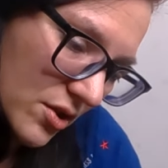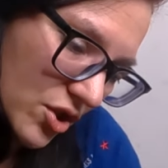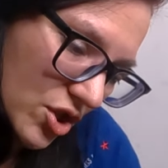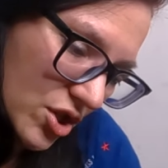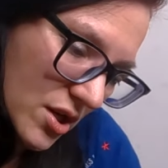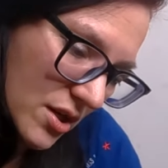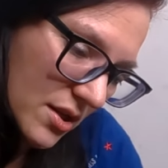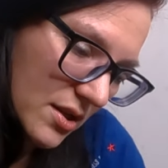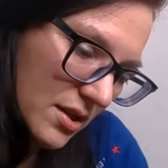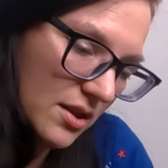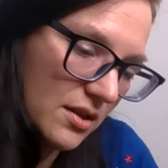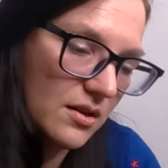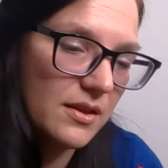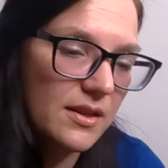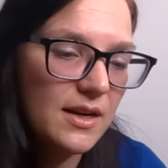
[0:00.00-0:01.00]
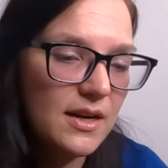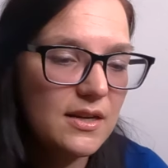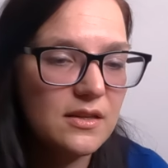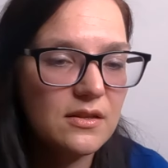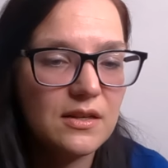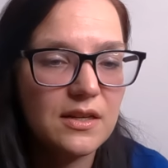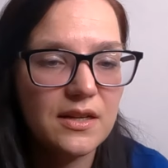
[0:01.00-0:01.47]
junk here that I
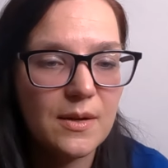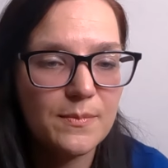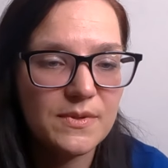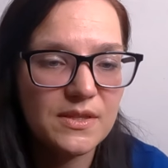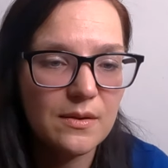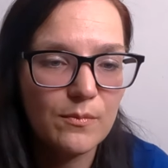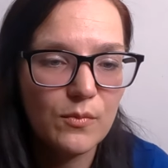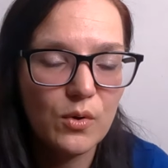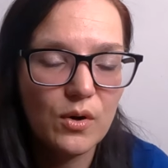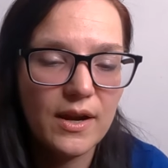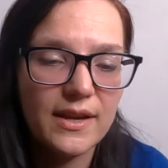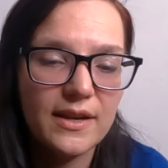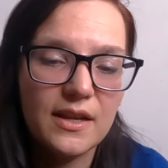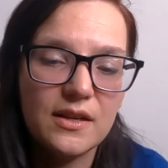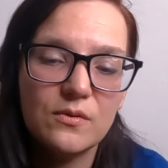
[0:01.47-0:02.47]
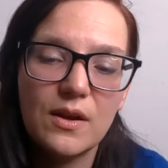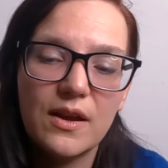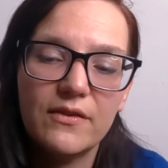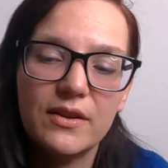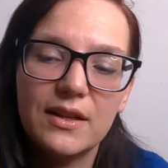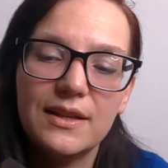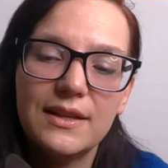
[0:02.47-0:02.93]
need to clean up some more, and they do
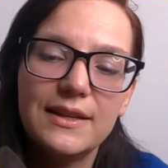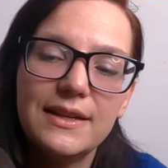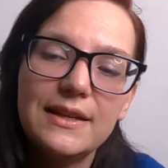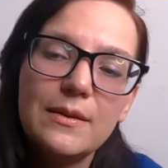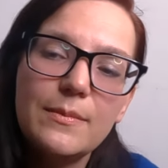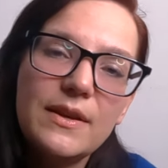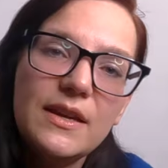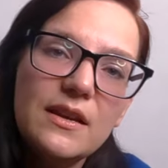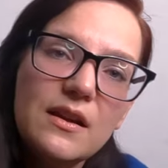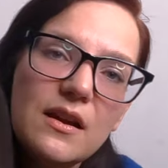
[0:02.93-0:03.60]
have a little bit